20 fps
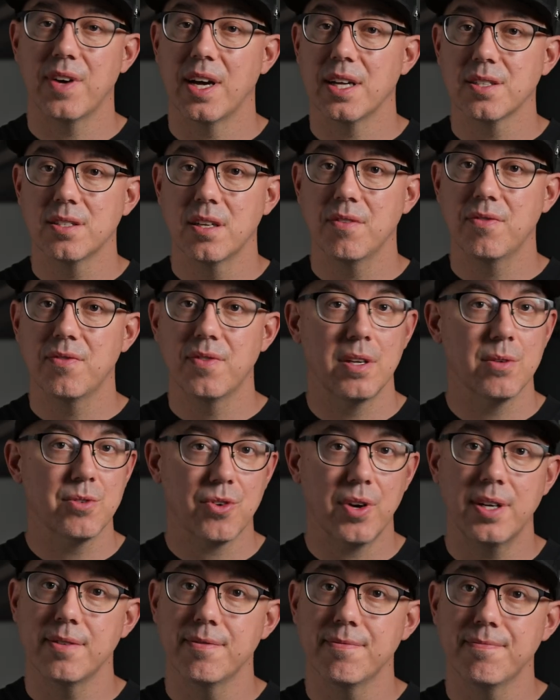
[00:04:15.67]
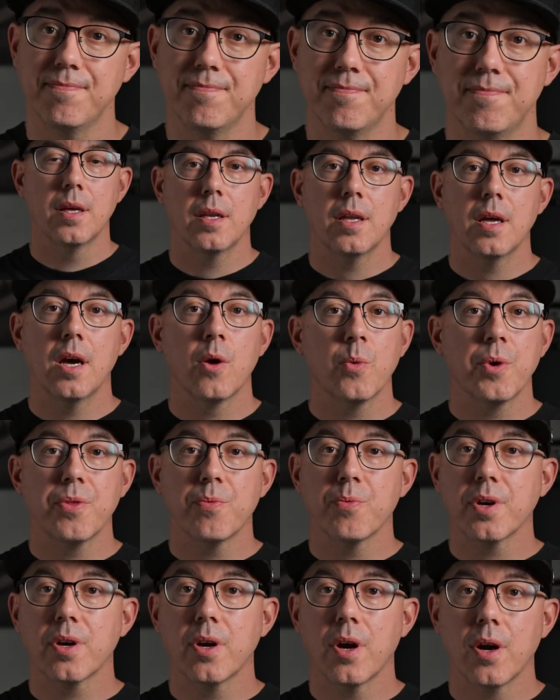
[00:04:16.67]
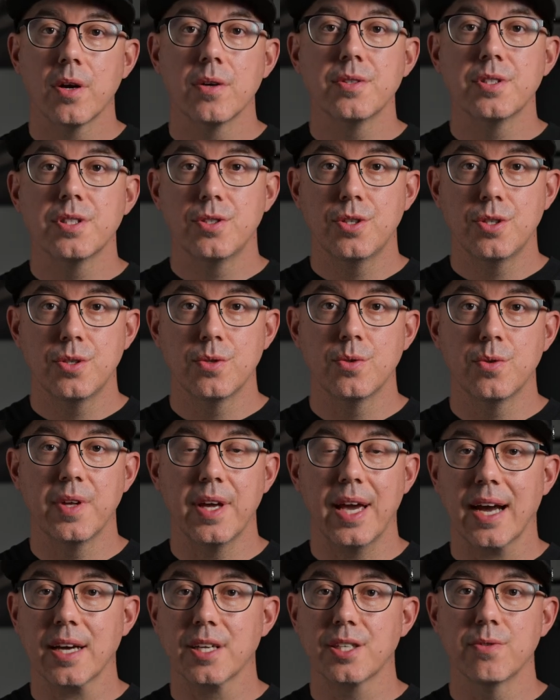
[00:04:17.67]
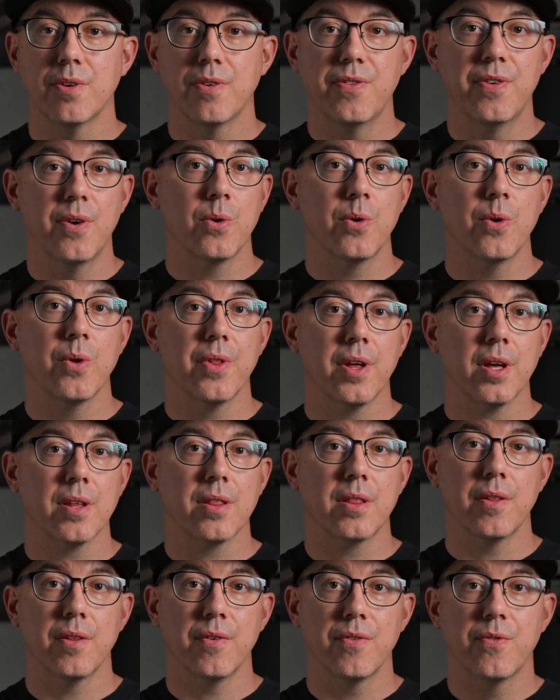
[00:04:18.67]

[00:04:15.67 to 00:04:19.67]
fast enough, and it was great. Now, with regards to the actual focal length of the